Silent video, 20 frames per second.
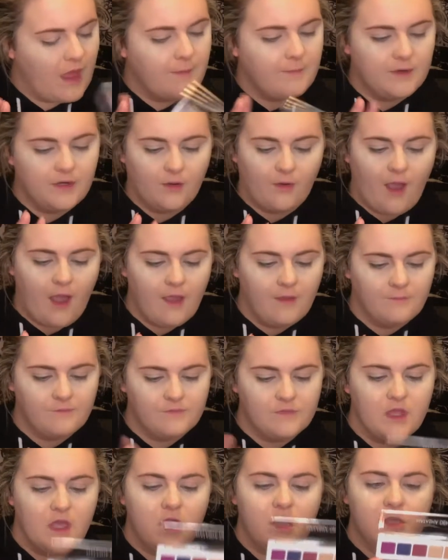okay.
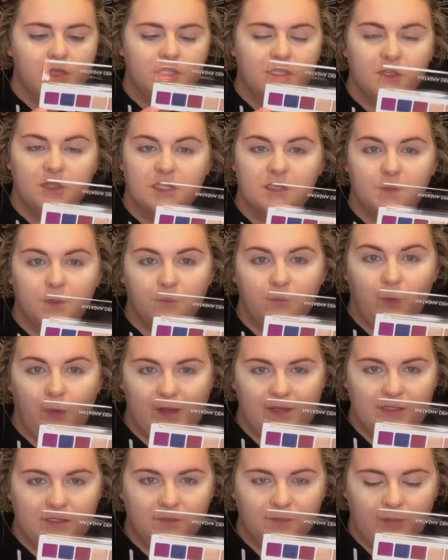So this one,
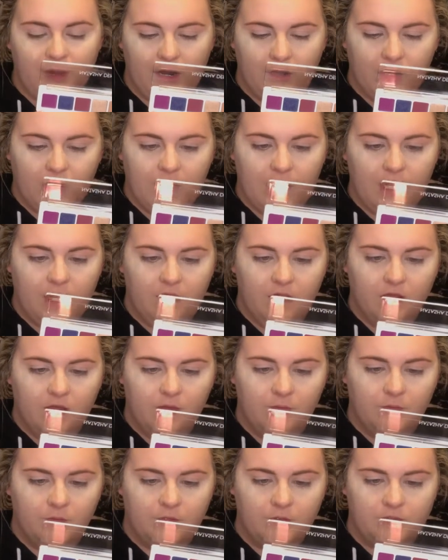Poison Berry,
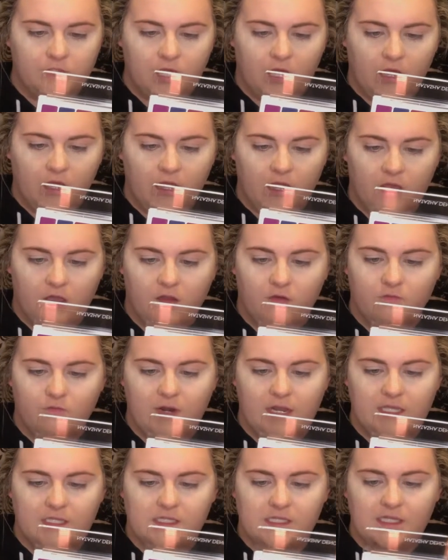Blue Dahlia,
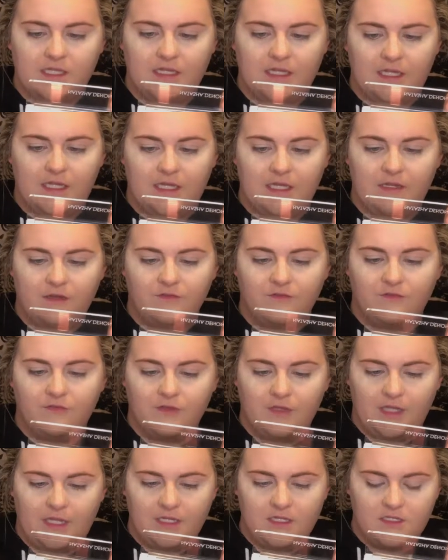Raisin, Linen,
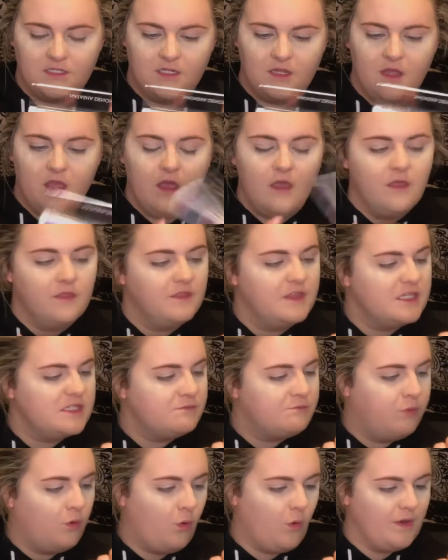Flint.
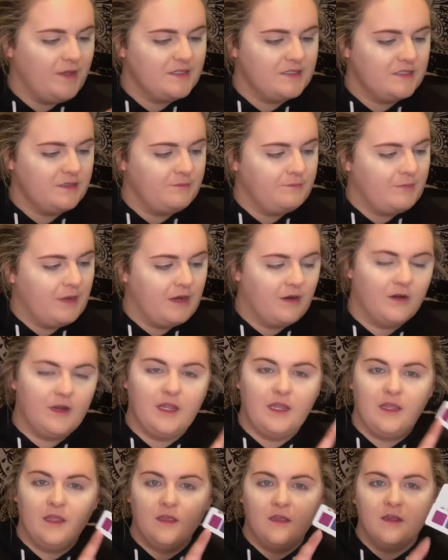This Poison
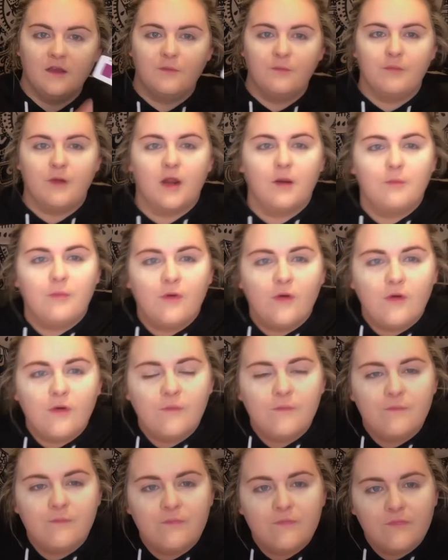Berry
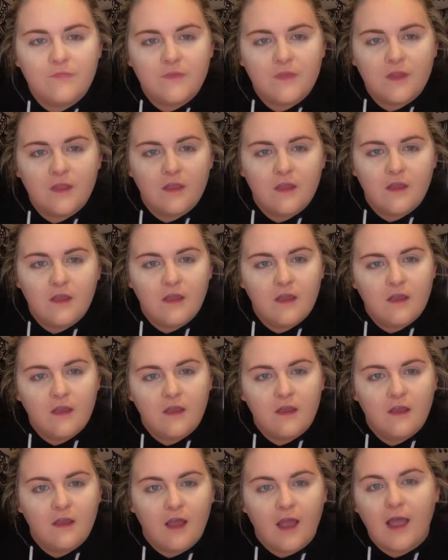purple,
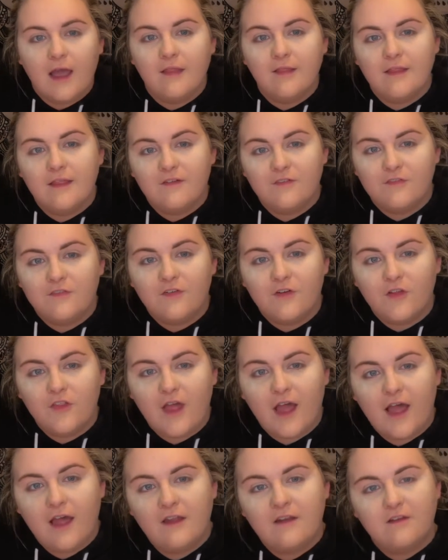I live for
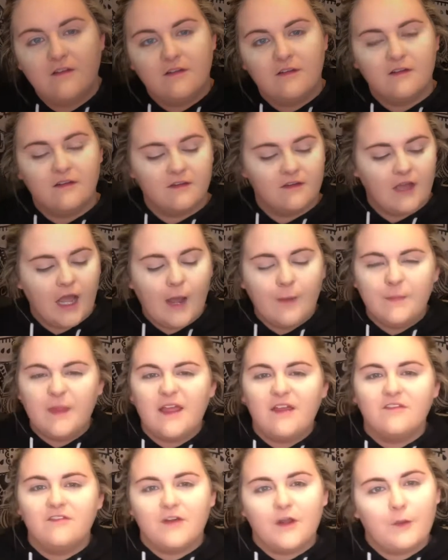that. I'm
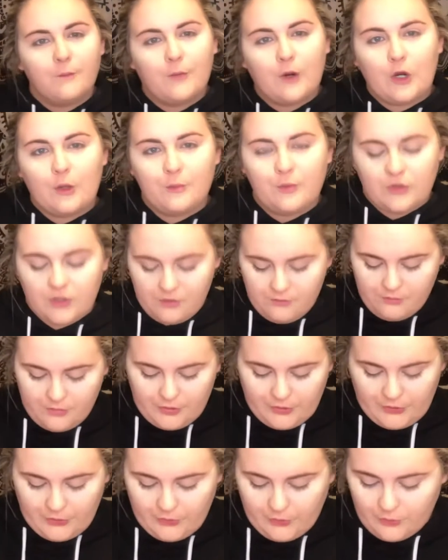like a very purple and
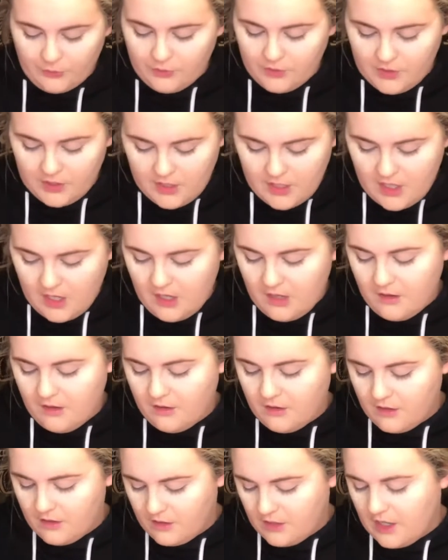blue
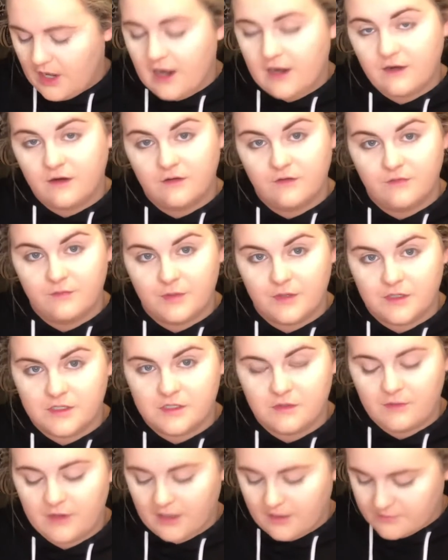kind of
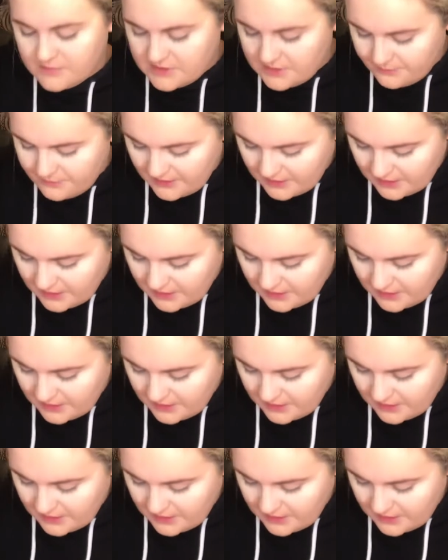person when it comes to